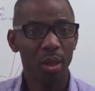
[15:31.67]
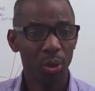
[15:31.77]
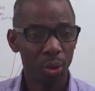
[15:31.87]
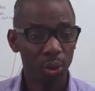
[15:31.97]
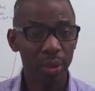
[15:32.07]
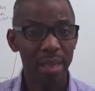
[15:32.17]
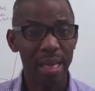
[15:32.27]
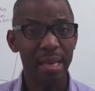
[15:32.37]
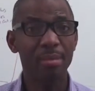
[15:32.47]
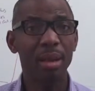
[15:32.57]
You could
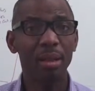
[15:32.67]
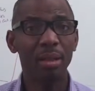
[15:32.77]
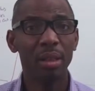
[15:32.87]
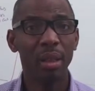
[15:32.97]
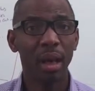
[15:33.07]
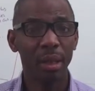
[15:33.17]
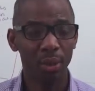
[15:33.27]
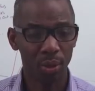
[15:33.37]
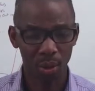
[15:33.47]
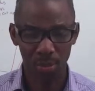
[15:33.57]
email,
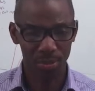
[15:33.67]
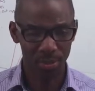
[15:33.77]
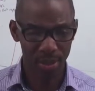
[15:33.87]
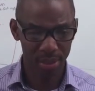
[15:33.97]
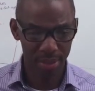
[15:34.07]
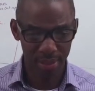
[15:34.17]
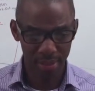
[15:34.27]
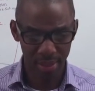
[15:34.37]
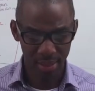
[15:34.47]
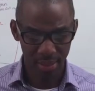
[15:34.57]
copy basically.